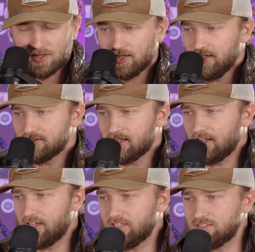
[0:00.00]
I guess.
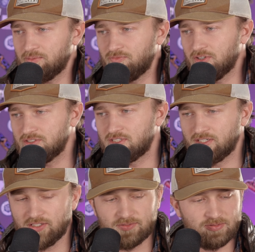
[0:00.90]
I, I guess I'm budget first,
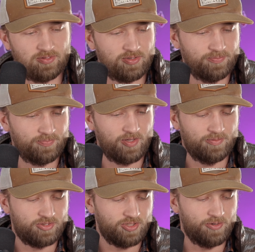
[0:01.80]
it? Yeah.
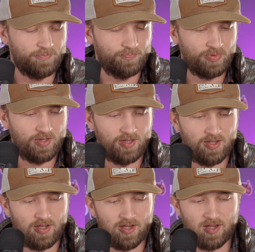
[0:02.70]
Yep. So
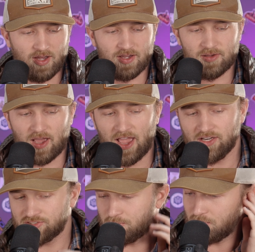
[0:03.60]
uh, I
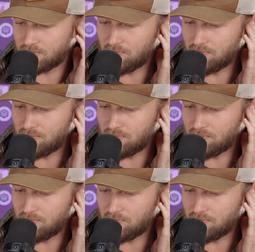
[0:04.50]
actually picked